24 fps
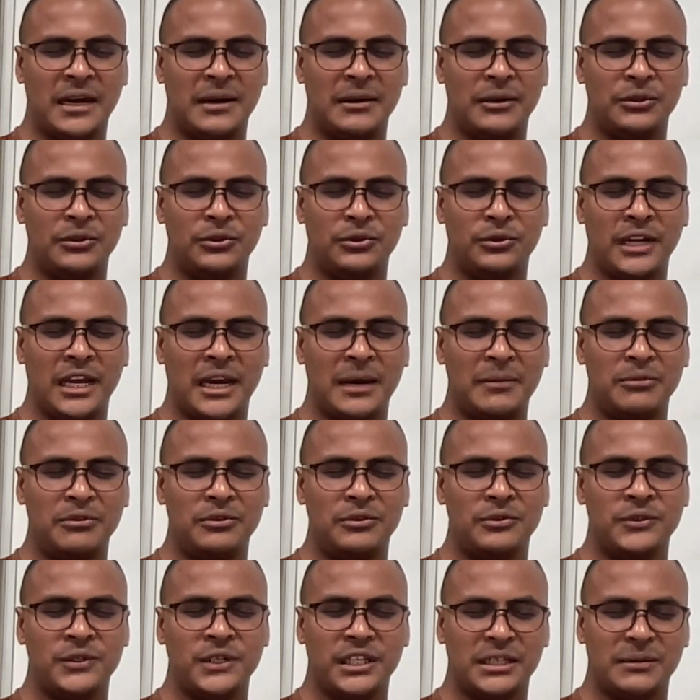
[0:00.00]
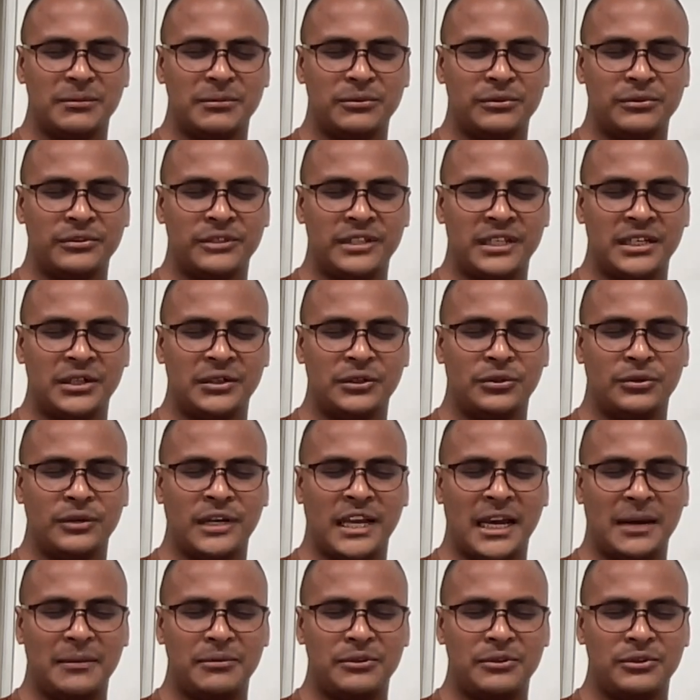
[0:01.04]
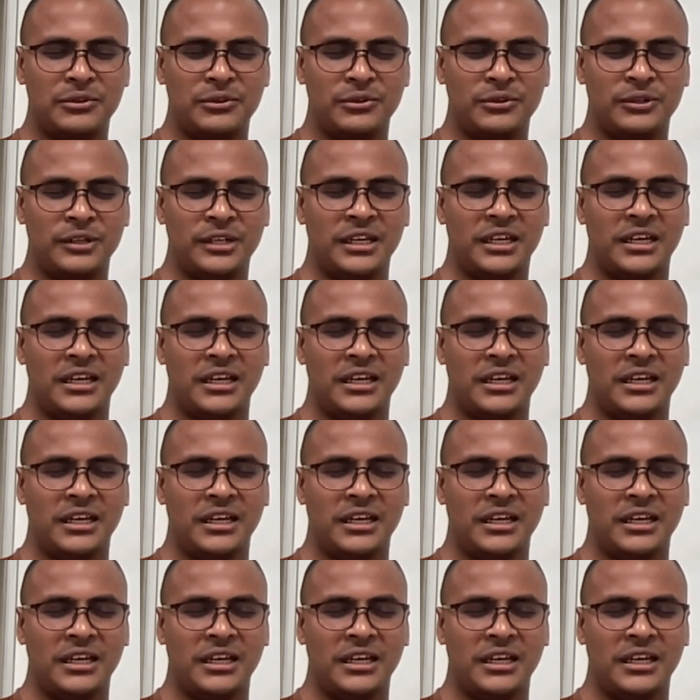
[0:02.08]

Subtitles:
Don't have to see the Buddha. You don't have to,